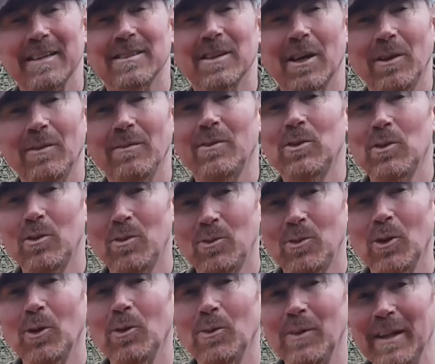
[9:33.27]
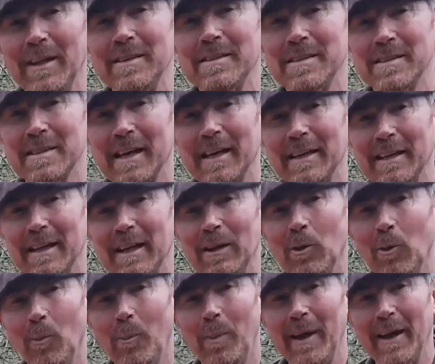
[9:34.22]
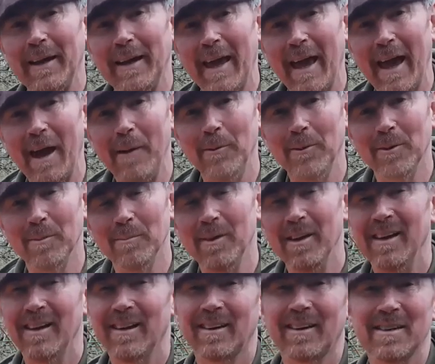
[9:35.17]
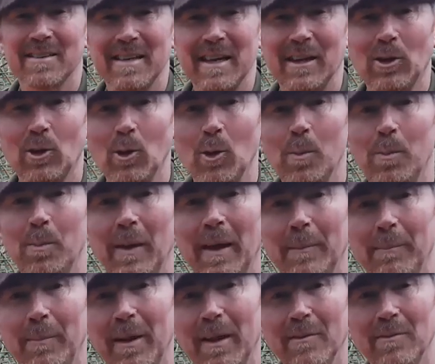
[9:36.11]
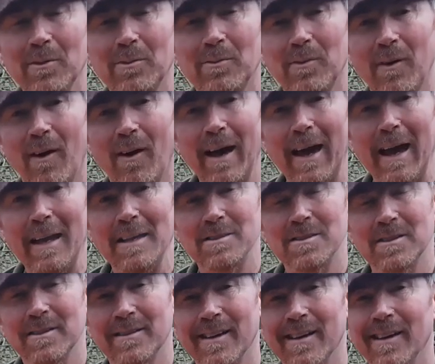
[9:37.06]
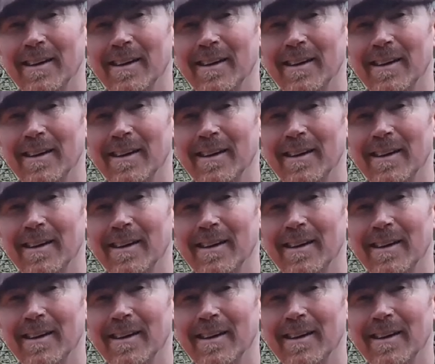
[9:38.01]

so you do need to take a little bit of care with them because they could be a bit of a fire hazard.